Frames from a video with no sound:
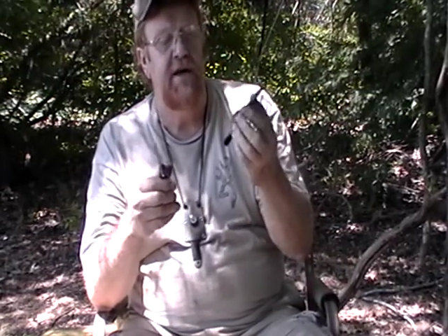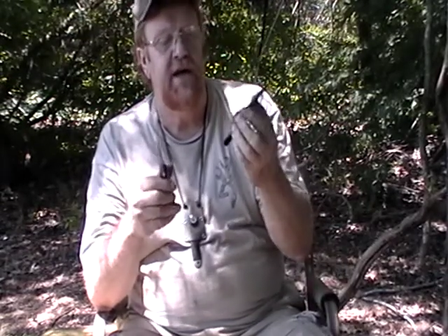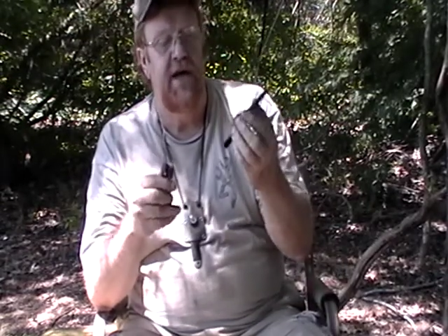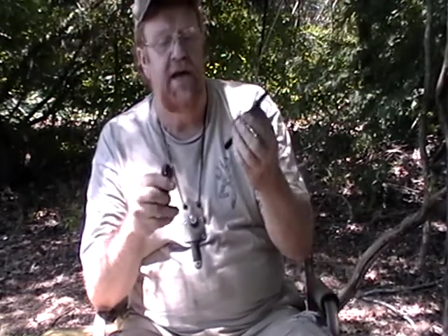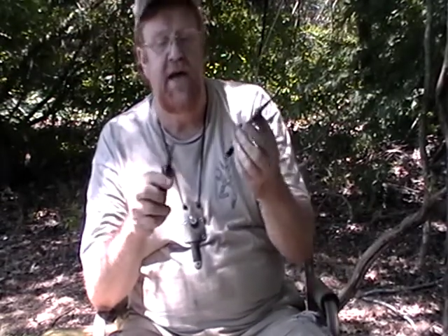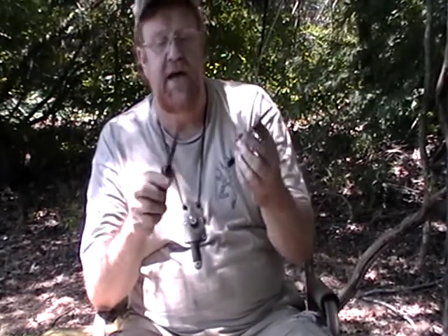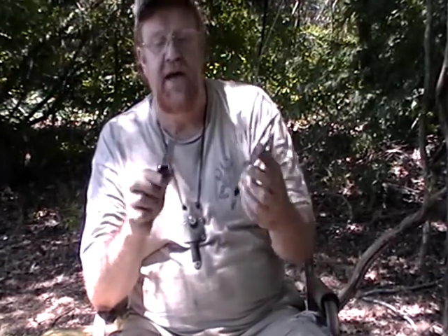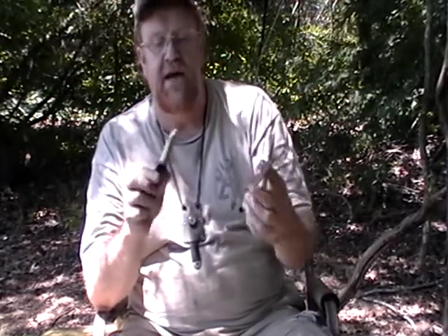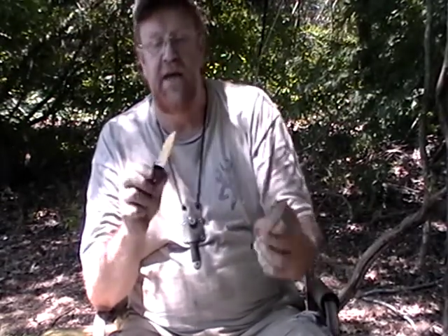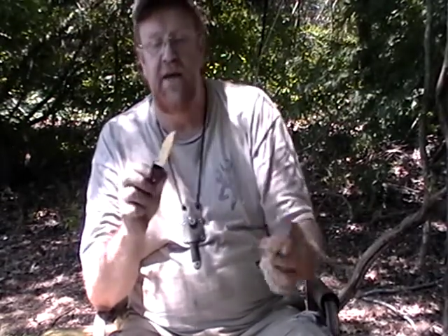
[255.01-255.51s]

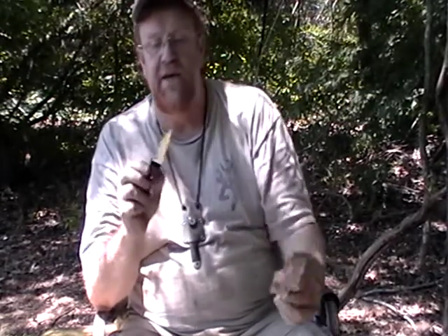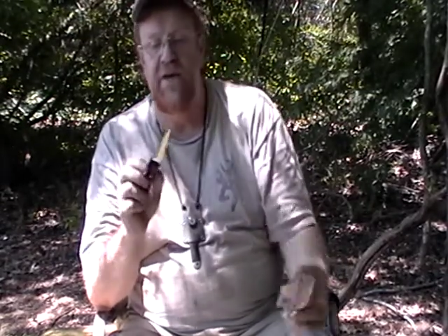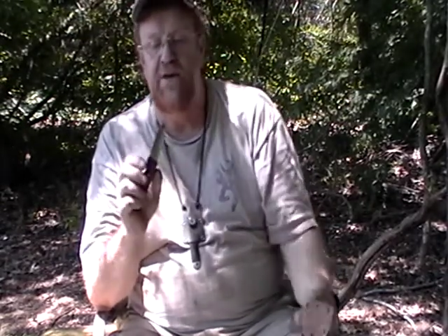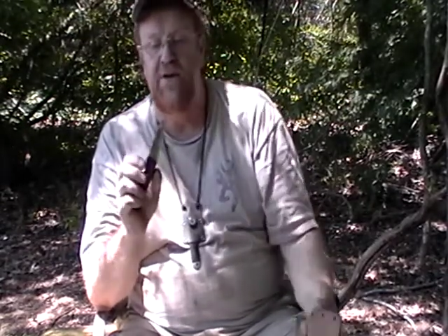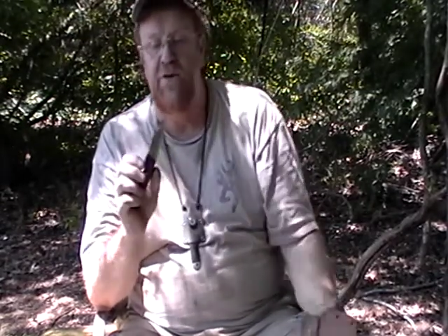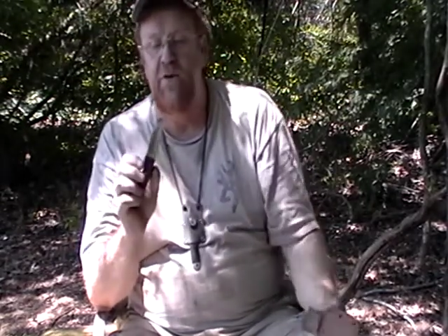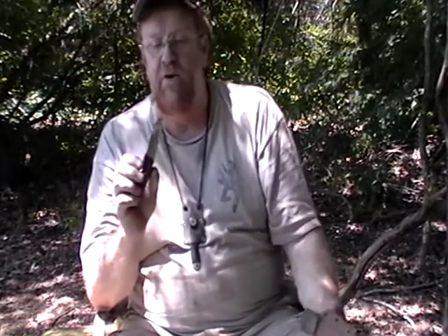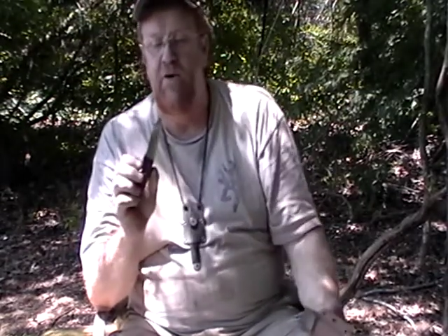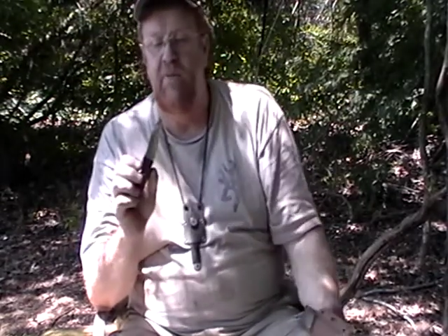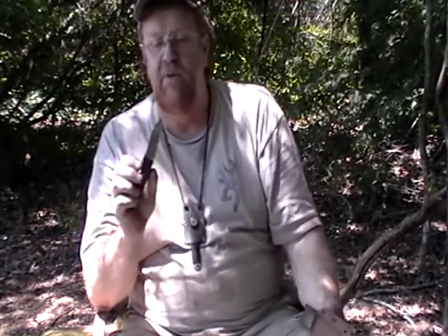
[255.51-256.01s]
And
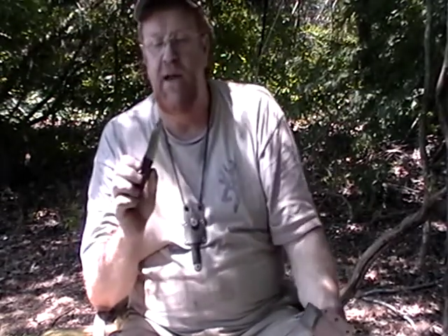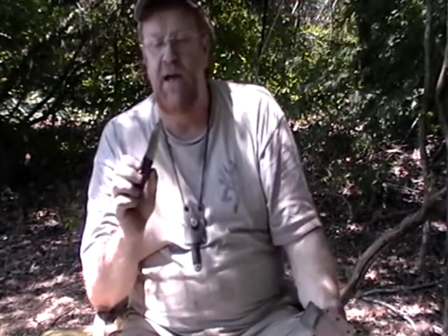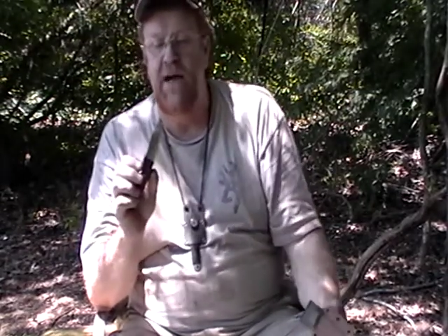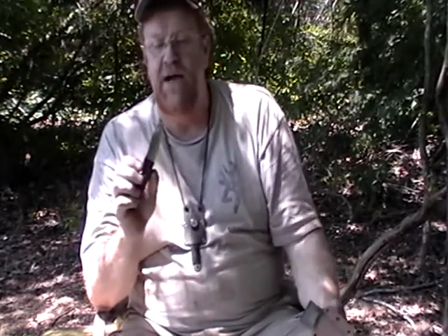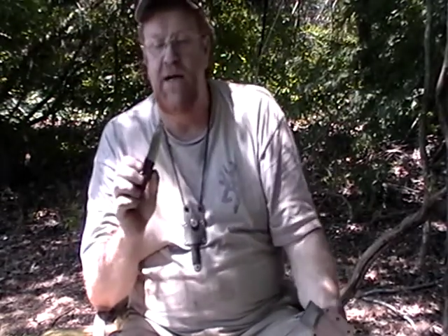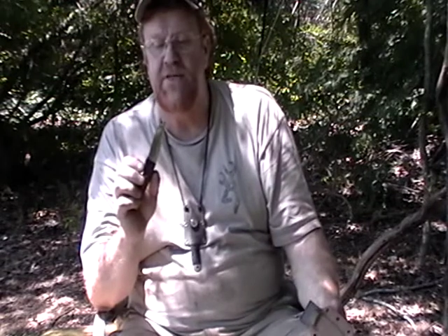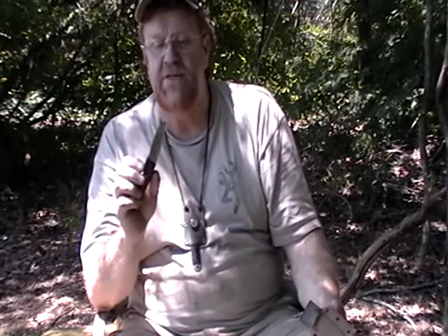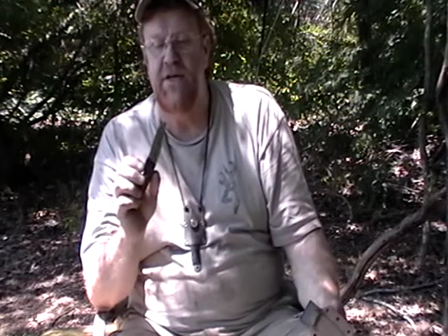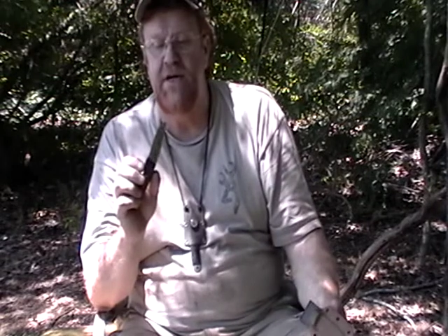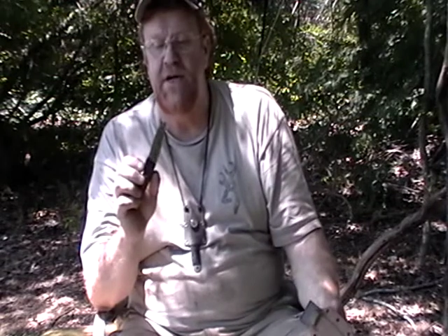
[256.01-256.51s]
normally
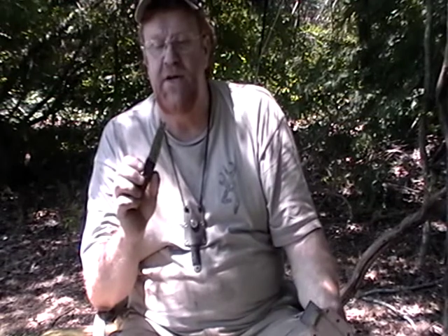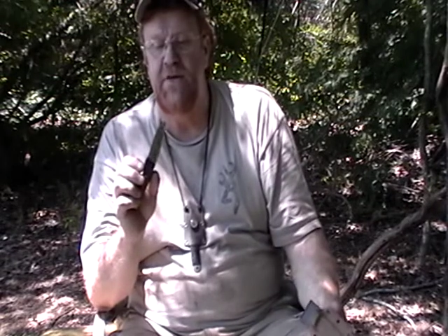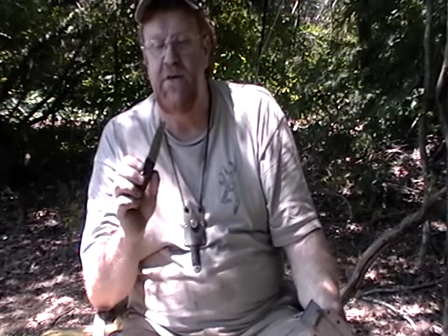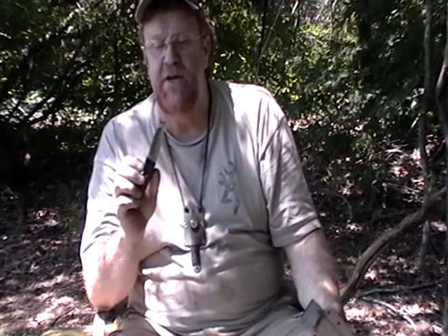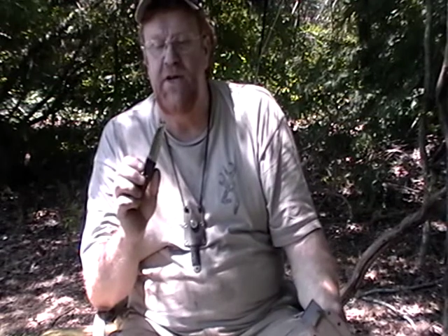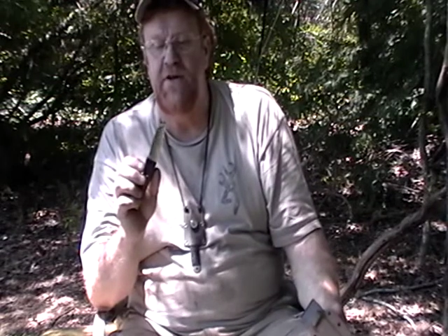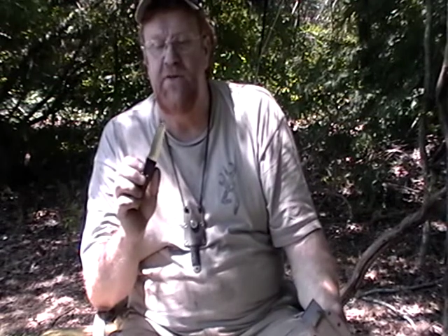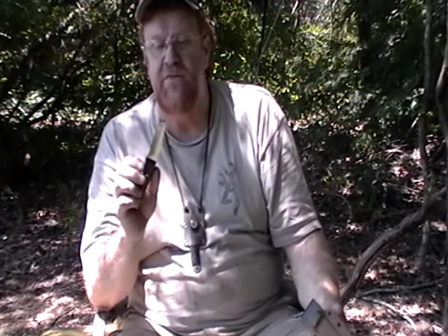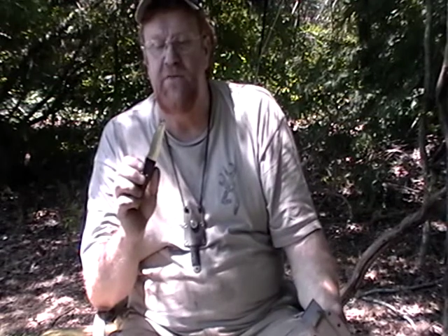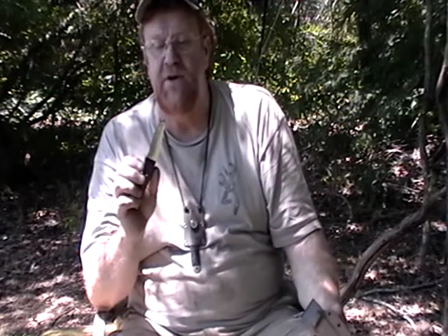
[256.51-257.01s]
I sell
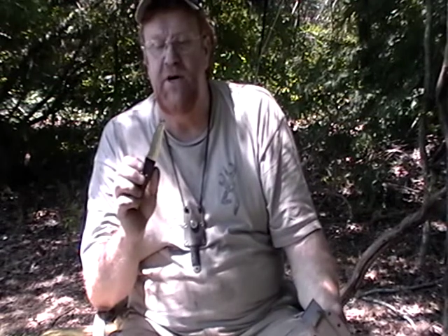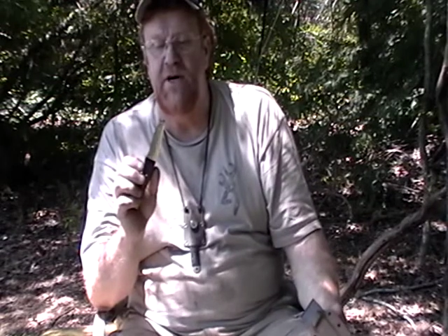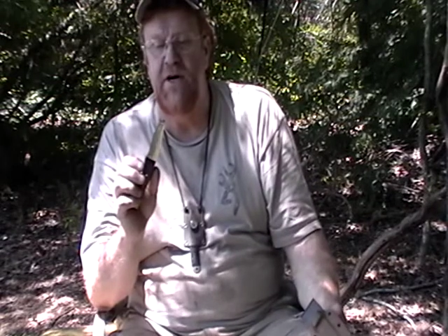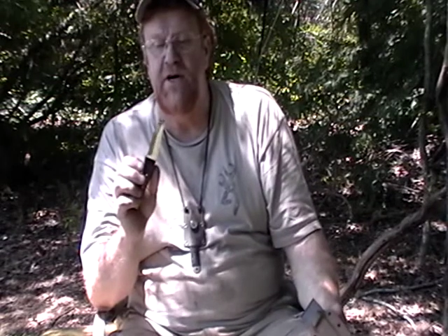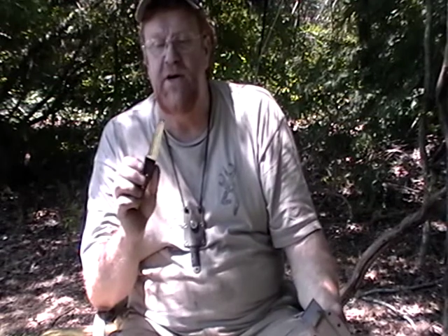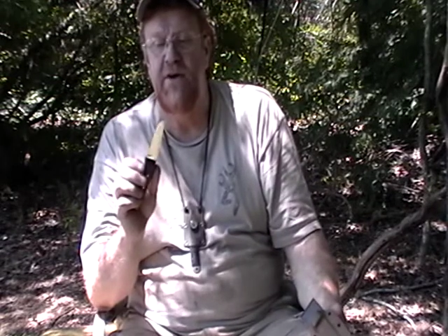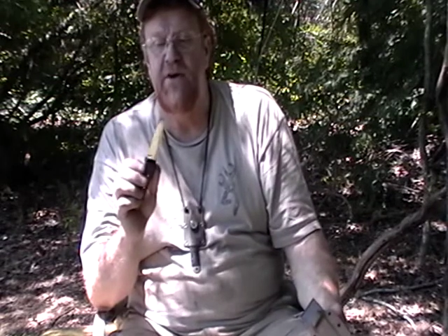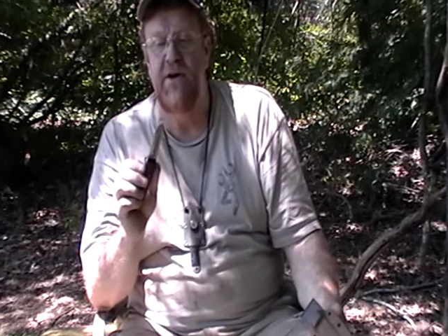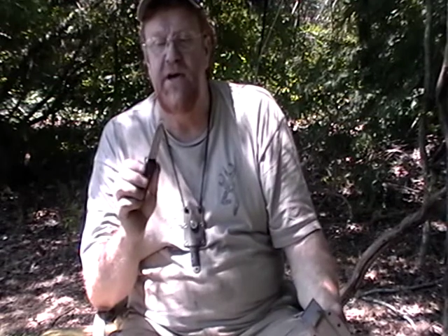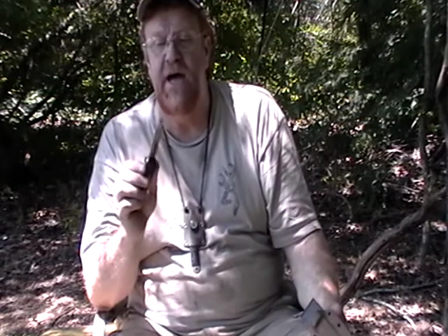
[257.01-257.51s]
these for
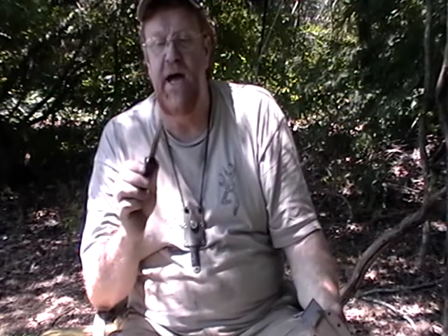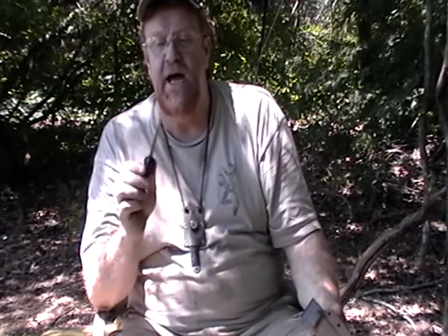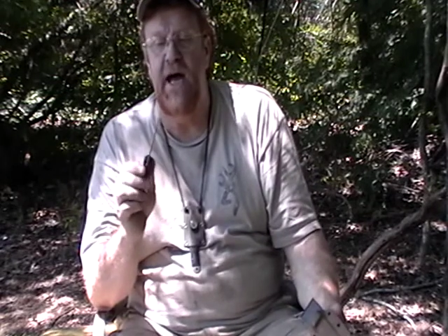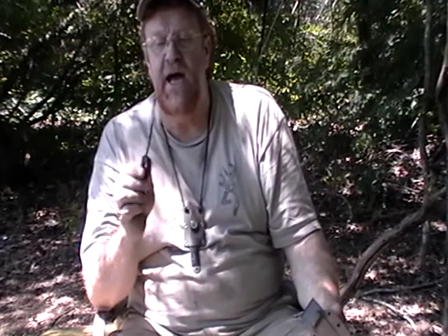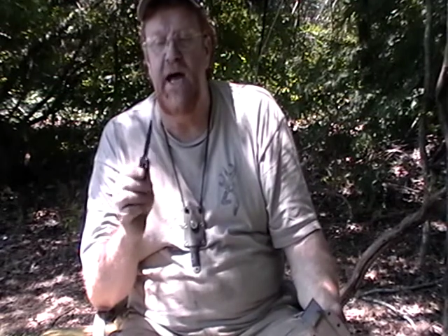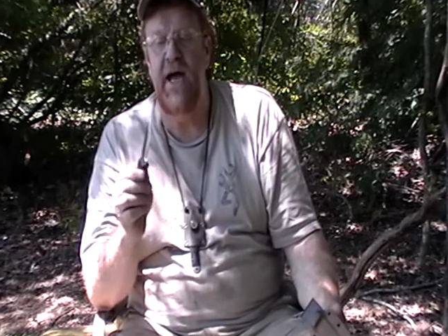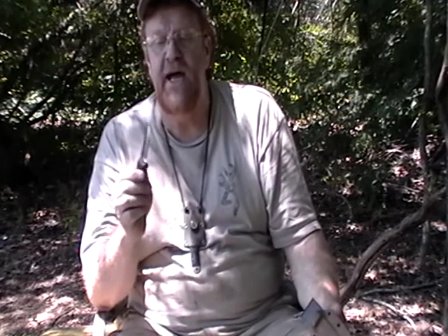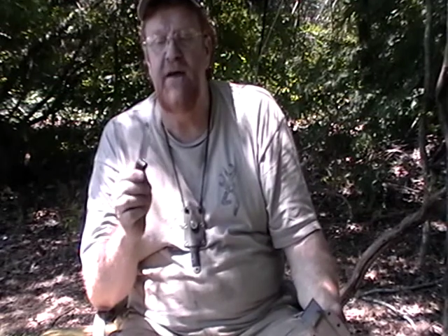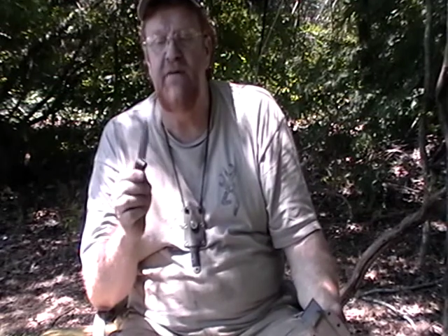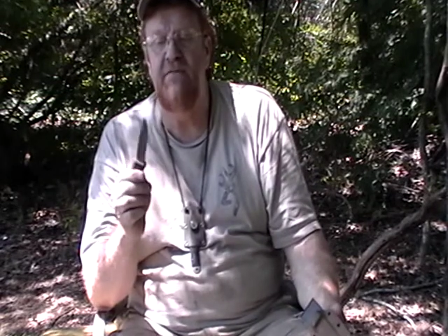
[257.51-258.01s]

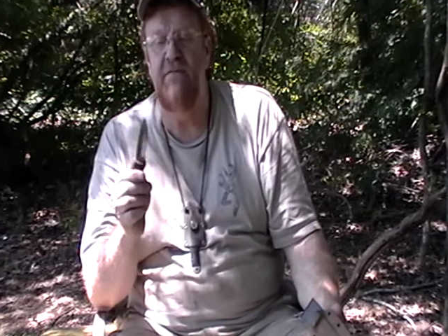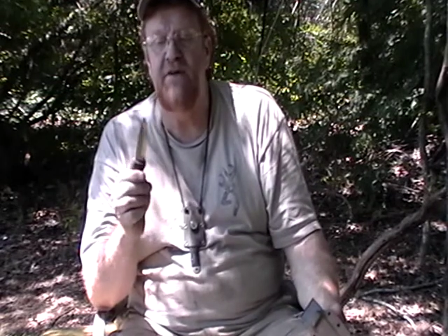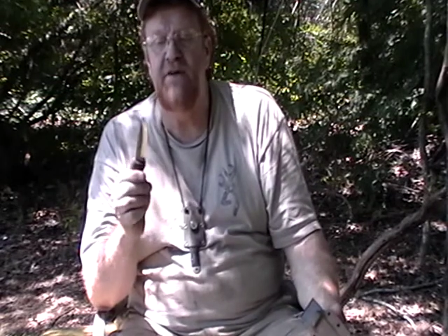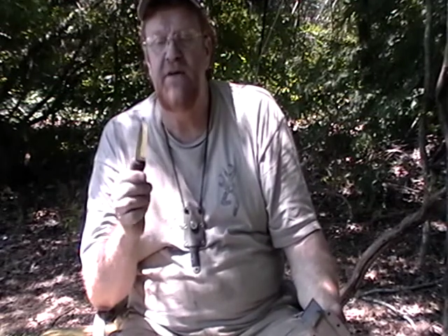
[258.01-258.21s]
$150,